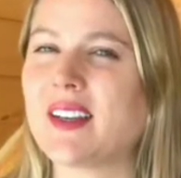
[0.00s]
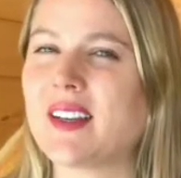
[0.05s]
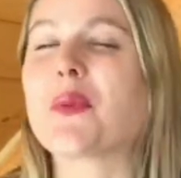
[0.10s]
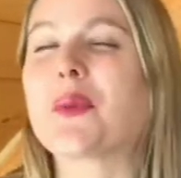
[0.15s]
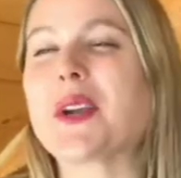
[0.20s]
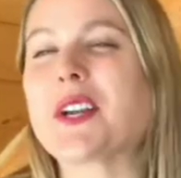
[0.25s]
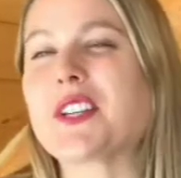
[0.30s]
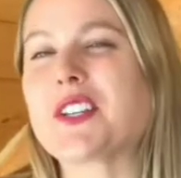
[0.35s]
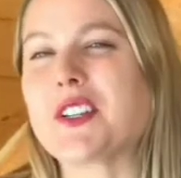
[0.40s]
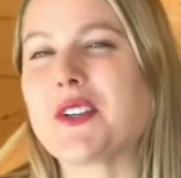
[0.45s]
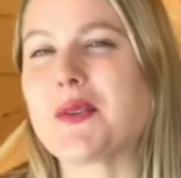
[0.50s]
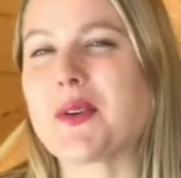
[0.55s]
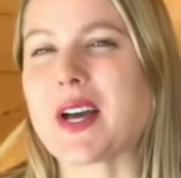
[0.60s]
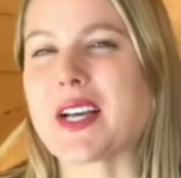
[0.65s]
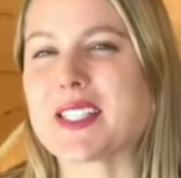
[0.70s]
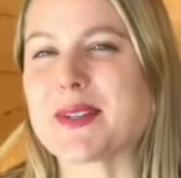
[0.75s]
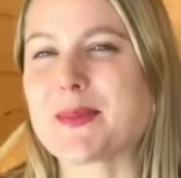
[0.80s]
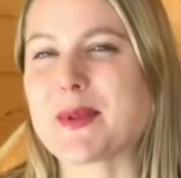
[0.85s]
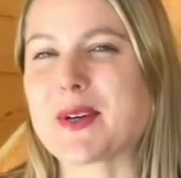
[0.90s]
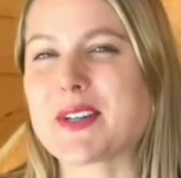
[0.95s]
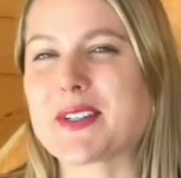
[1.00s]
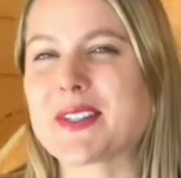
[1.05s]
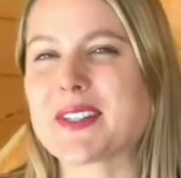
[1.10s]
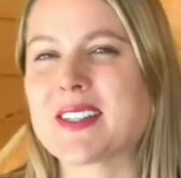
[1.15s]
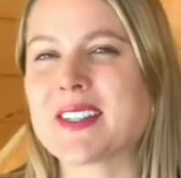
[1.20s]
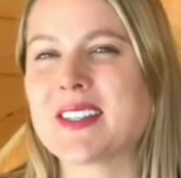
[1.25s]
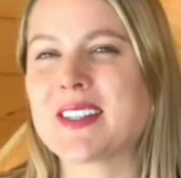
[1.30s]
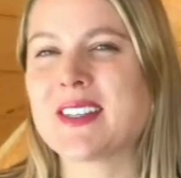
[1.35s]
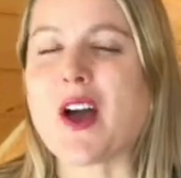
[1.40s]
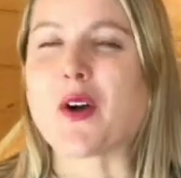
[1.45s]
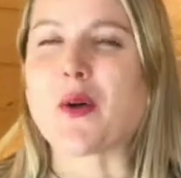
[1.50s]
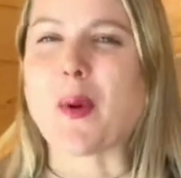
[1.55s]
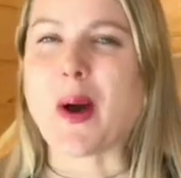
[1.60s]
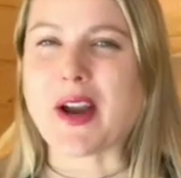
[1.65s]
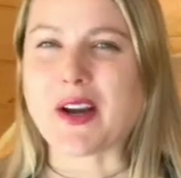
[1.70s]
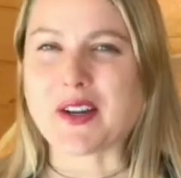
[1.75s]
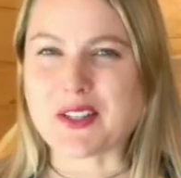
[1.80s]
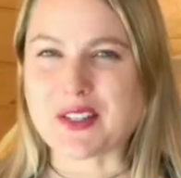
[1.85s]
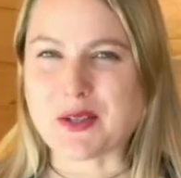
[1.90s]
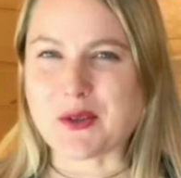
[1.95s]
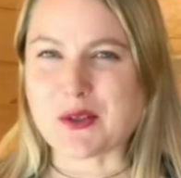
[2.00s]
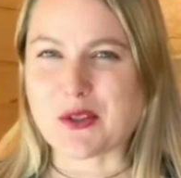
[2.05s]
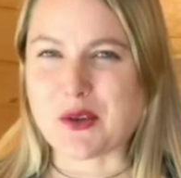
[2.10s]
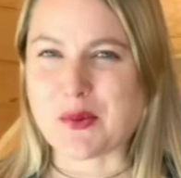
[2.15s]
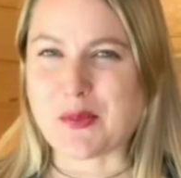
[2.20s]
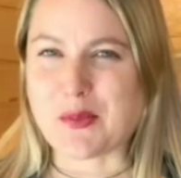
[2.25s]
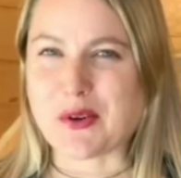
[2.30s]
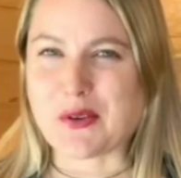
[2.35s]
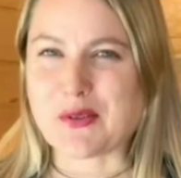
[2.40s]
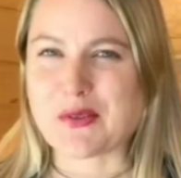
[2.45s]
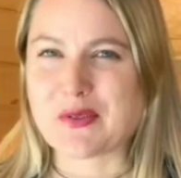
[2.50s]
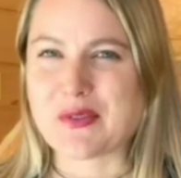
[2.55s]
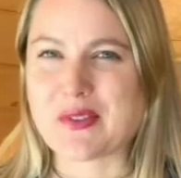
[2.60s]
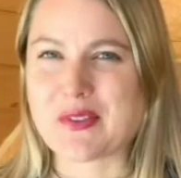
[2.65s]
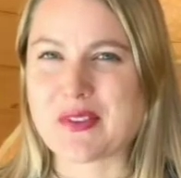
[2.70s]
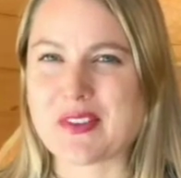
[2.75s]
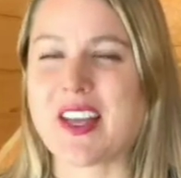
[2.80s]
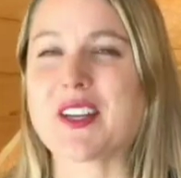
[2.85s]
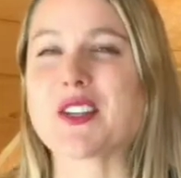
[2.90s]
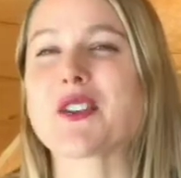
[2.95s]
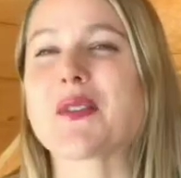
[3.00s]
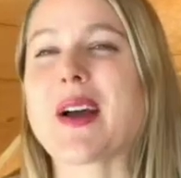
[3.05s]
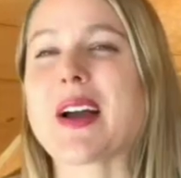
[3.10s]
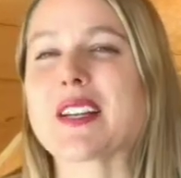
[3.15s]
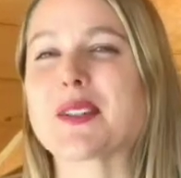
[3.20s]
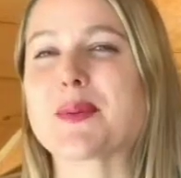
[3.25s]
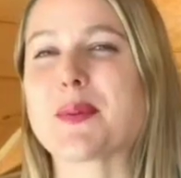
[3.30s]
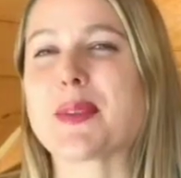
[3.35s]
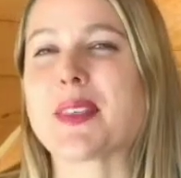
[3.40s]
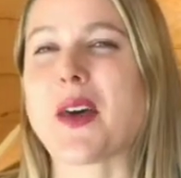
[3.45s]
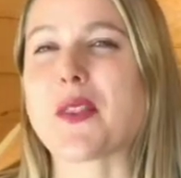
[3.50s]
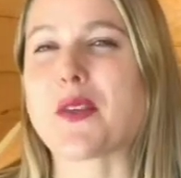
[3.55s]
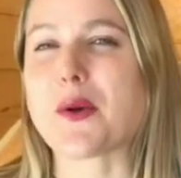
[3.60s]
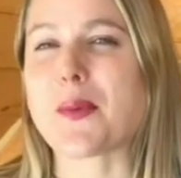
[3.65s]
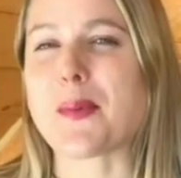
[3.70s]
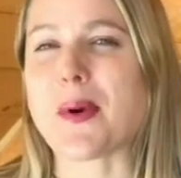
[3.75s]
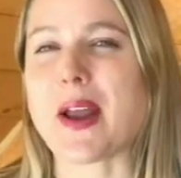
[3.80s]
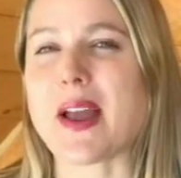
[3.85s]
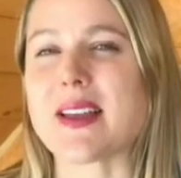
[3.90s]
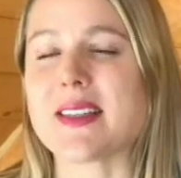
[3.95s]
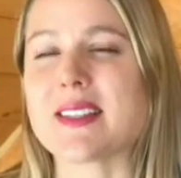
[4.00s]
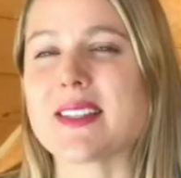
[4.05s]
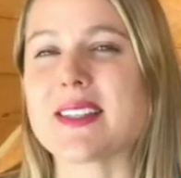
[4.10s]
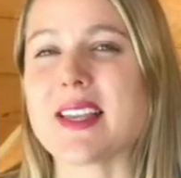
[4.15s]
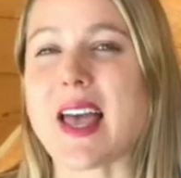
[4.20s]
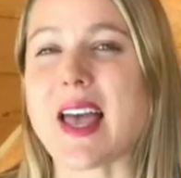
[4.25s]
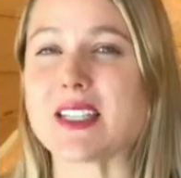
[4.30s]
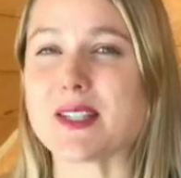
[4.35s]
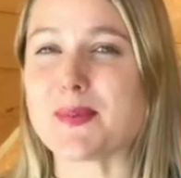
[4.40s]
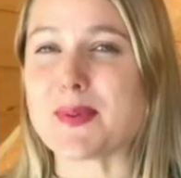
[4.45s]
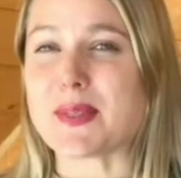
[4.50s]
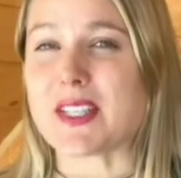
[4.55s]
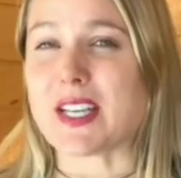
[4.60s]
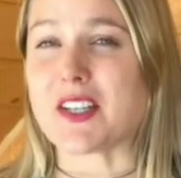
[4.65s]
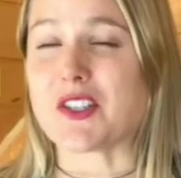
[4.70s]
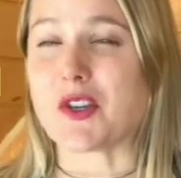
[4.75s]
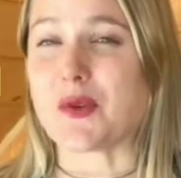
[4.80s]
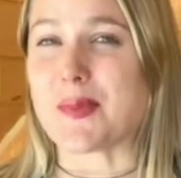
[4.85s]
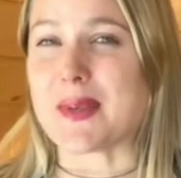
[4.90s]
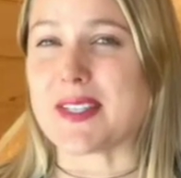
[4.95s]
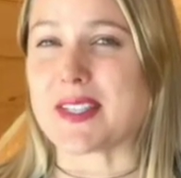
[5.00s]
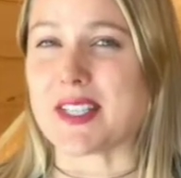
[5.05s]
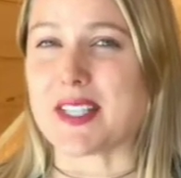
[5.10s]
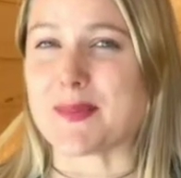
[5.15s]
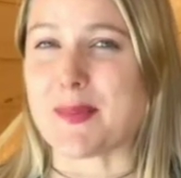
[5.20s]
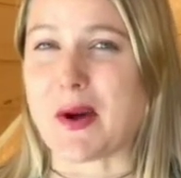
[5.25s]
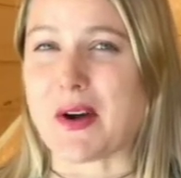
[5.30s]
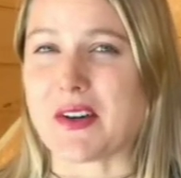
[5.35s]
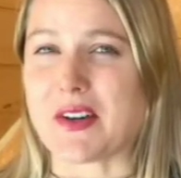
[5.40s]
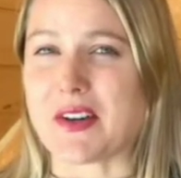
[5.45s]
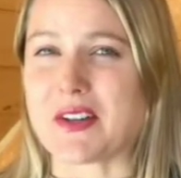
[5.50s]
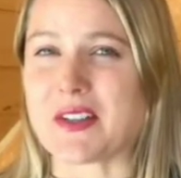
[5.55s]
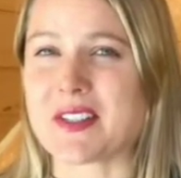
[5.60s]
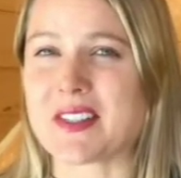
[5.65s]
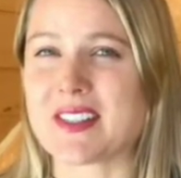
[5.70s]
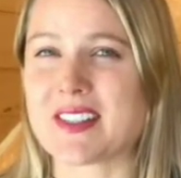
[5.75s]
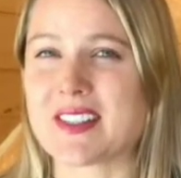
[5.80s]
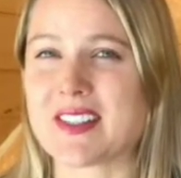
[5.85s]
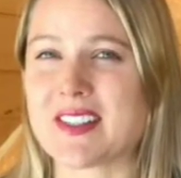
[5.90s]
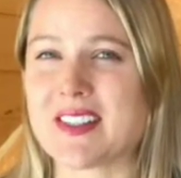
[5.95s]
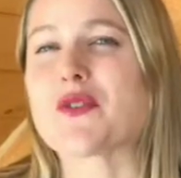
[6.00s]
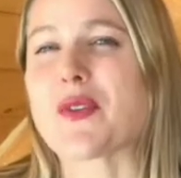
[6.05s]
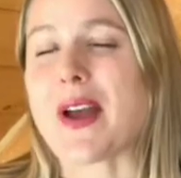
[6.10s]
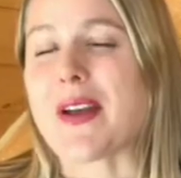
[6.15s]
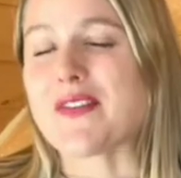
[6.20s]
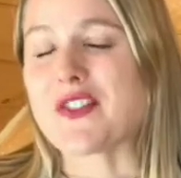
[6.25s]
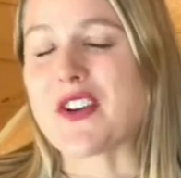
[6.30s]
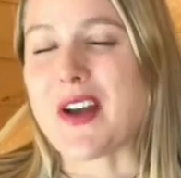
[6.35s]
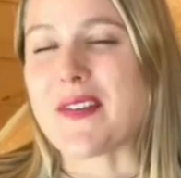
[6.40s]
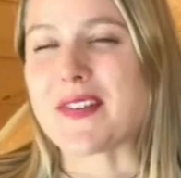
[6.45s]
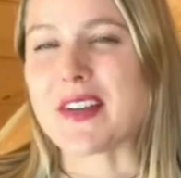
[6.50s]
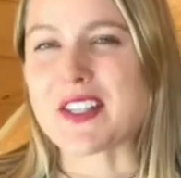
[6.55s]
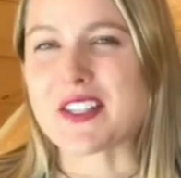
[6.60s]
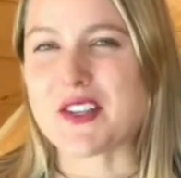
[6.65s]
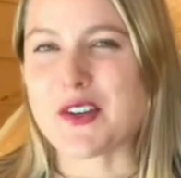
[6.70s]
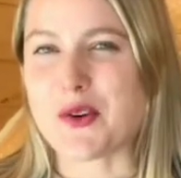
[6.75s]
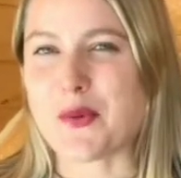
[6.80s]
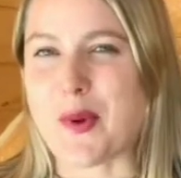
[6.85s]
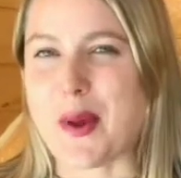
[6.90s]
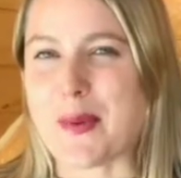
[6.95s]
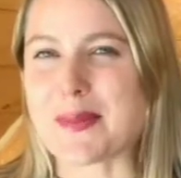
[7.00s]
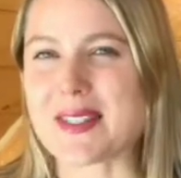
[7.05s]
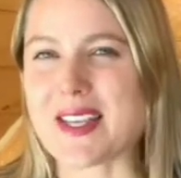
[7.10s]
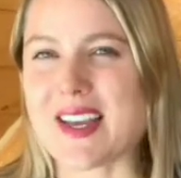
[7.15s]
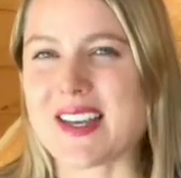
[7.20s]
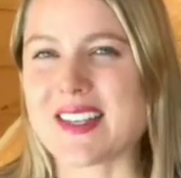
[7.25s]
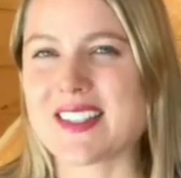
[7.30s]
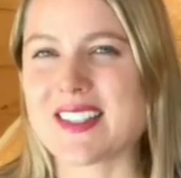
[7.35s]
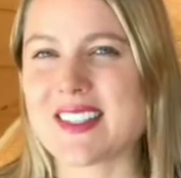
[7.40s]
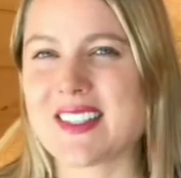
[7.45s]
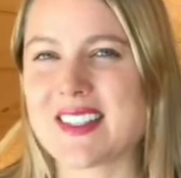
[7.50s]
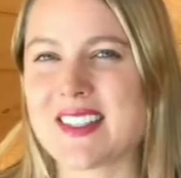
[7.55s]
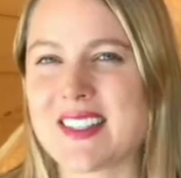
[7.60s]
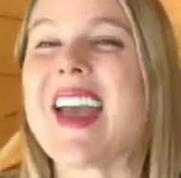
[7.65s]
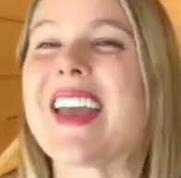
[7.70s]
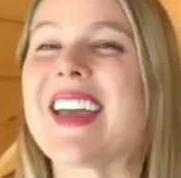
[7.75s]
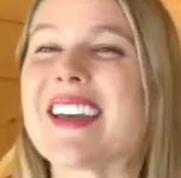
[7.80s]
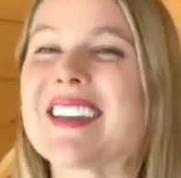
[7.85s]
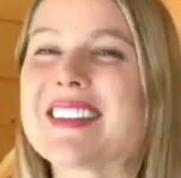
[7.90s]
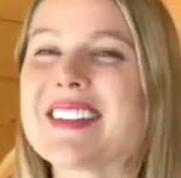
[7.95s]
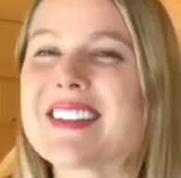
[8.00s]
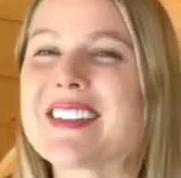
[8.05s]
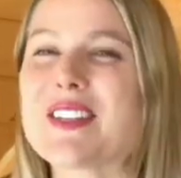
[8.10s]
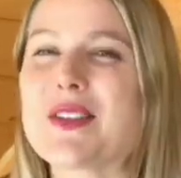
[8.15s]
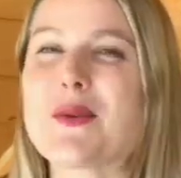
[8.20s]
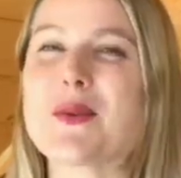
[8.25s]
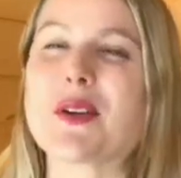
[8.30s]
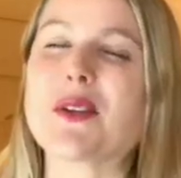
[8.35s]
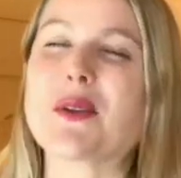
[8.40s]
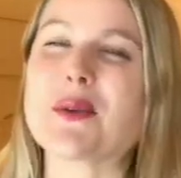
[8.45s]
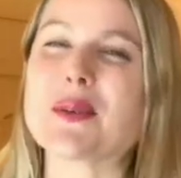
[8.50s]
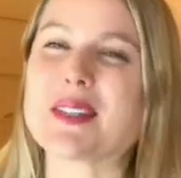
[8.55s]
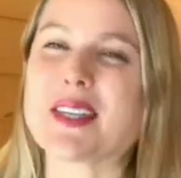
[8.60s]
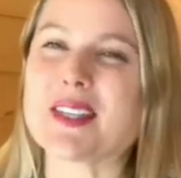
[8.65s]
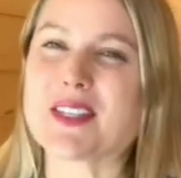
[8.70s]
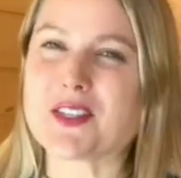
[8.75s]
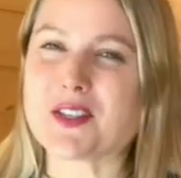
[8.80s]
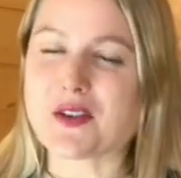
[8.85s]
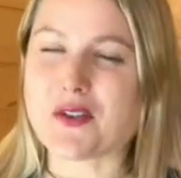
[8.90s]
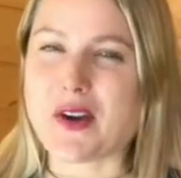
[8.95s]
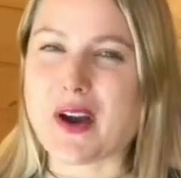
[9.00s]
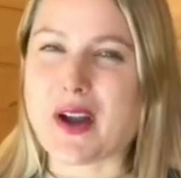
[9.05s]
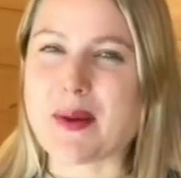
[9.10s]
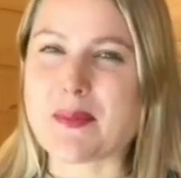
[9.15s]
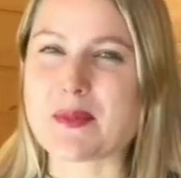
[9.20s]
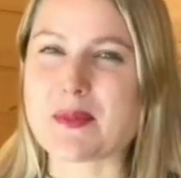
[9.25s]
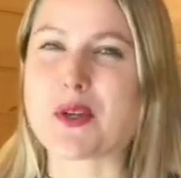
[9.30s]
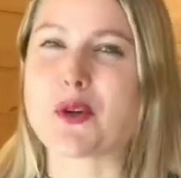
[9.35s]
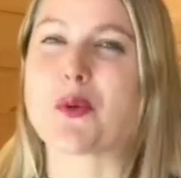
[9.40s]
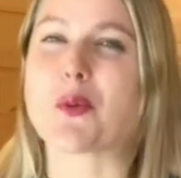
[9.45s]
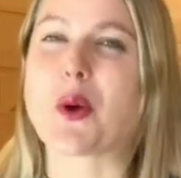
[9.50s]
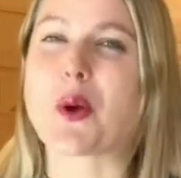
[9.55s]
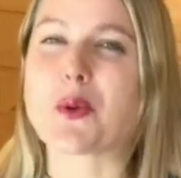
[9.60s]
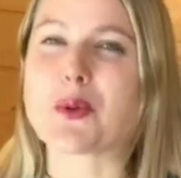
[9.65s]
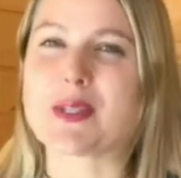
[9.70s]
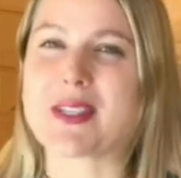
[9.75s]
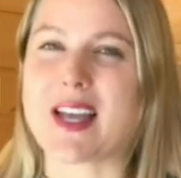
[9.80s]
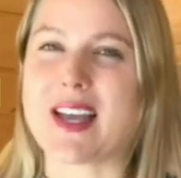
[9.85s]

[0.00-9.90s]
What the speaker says: reach new customers, acquire social proof, interact with other brands and potential business partners, drive traffic to your website, and you can use Instagram to grow